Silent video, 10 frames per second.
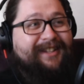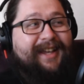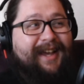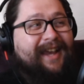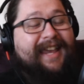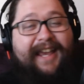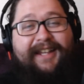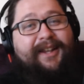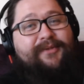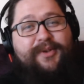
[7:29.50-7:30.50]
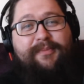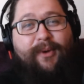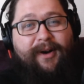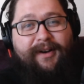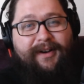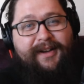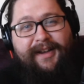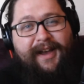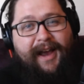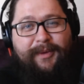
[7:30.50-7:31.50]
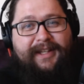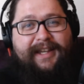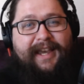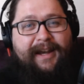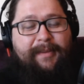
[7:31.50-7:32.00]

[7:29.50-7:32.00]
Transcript: I can't love you more. I really can't.